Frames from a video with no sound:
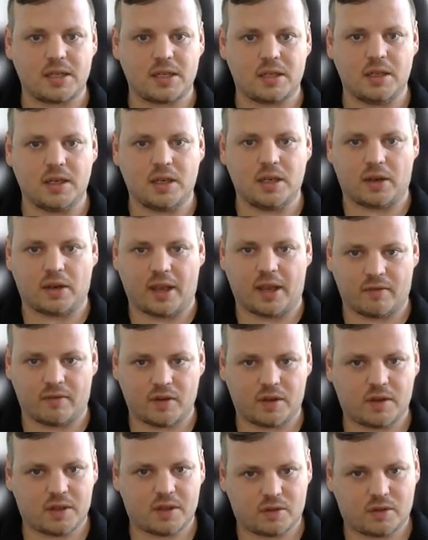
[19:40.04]
actually need to give
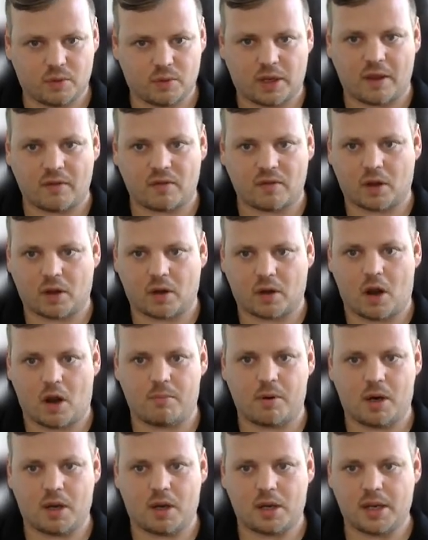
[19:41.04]
it, as we give it a
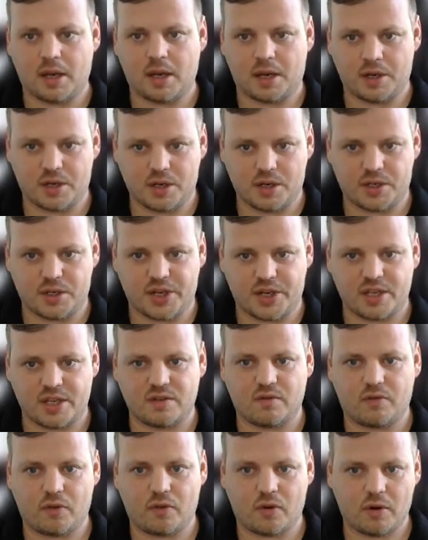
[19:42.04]
raw body in
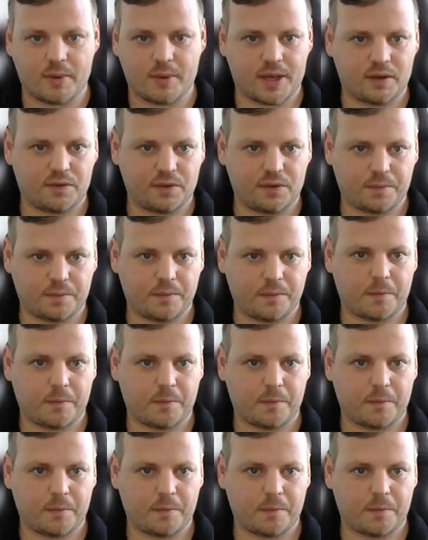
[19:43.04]
JSON format,